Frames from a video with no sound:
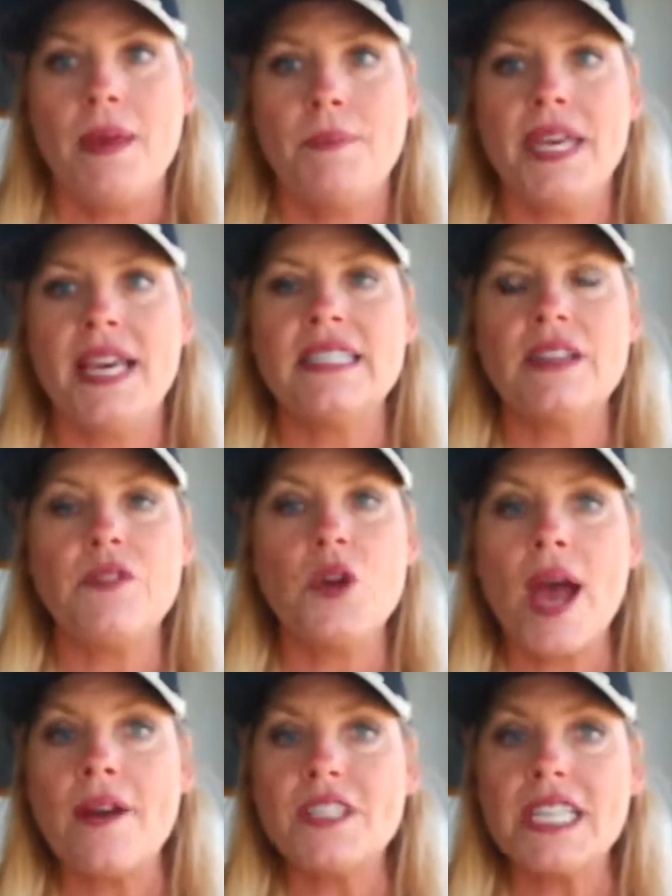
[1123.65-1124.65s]
Because if
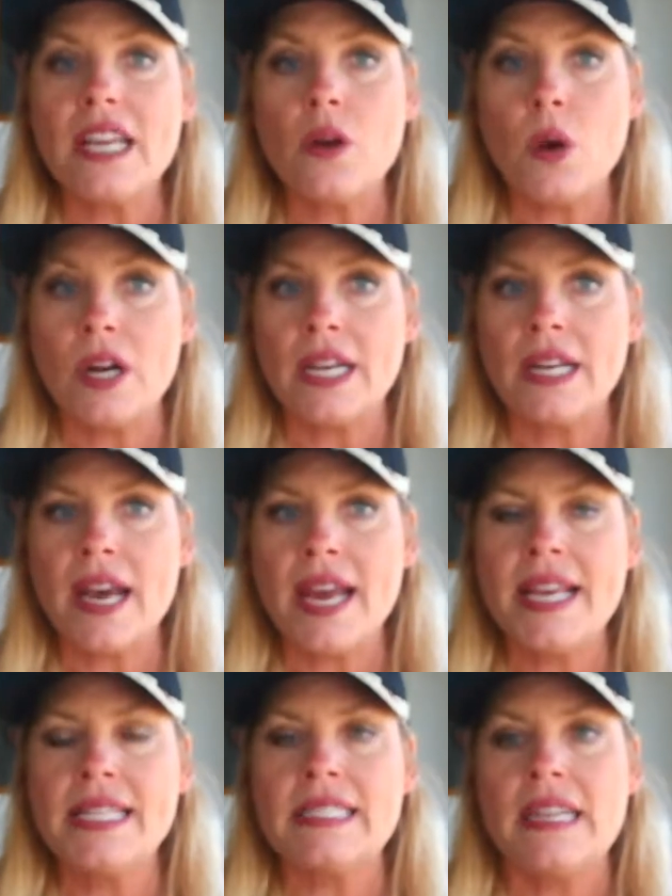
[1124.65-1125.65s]
you have to get
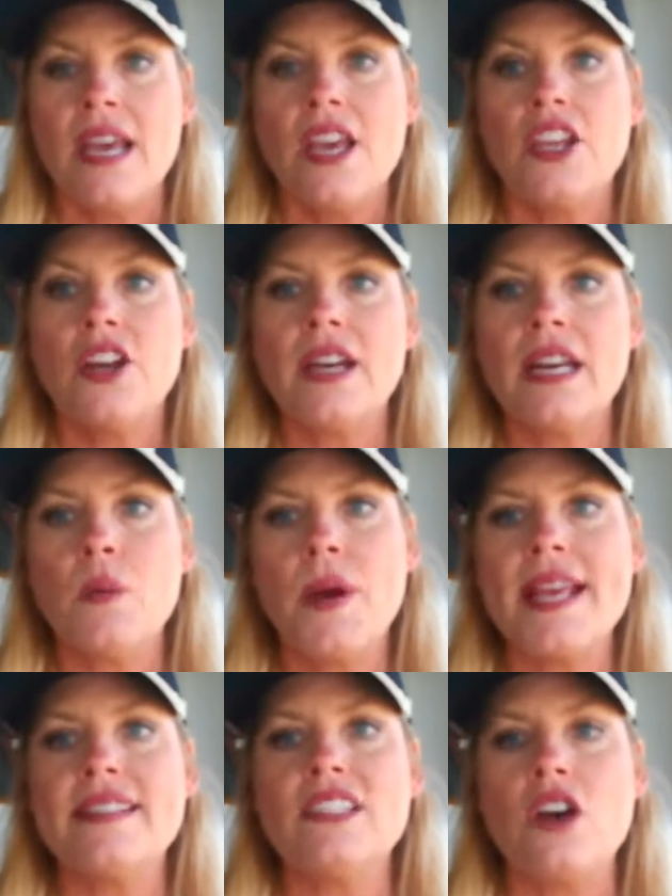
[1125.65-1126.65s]
organized, you're going to
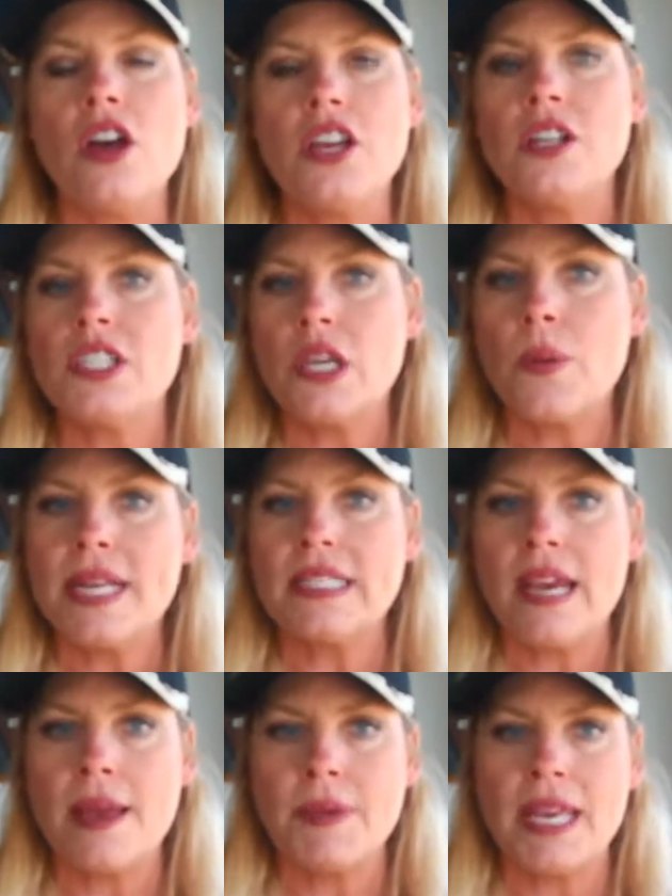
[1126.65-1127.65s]
waste all your sewing
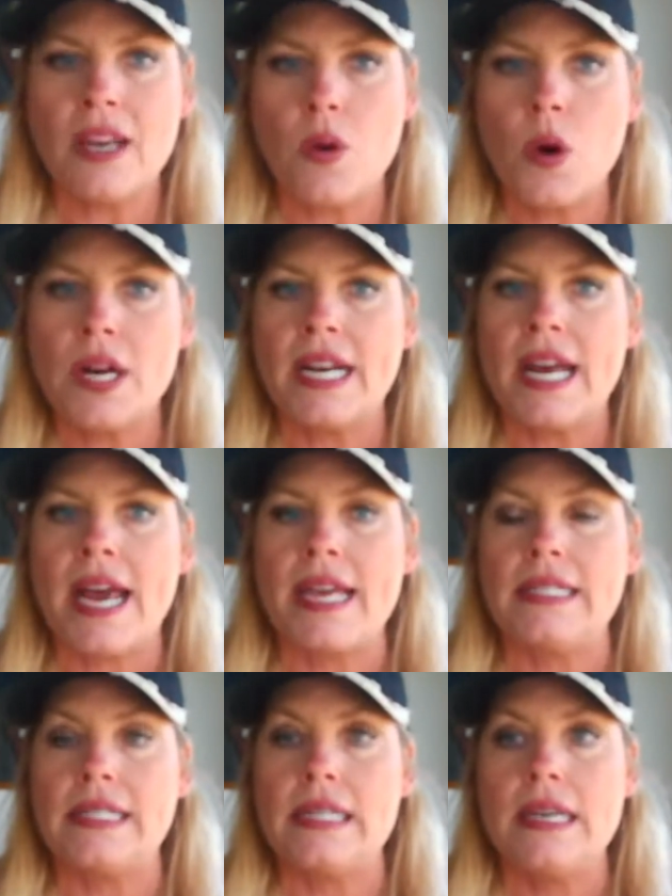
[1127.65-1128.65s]
time getting
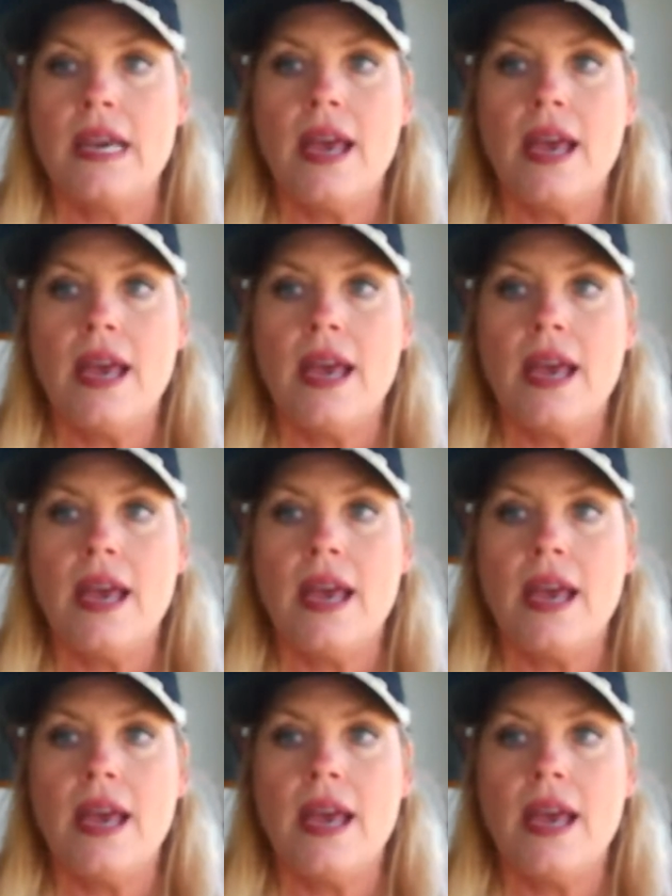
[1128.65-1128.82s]
organized.